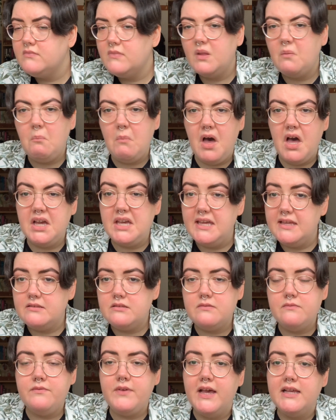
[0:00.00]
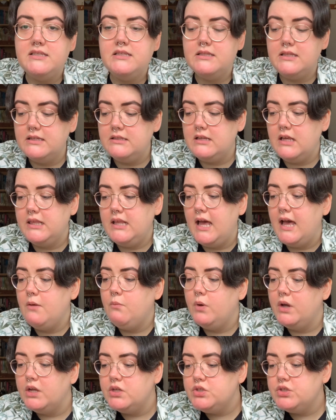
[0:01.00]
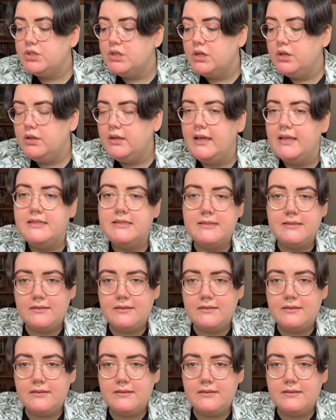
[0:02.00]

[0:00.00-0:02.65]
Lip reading: markets and fairs and things like that, which is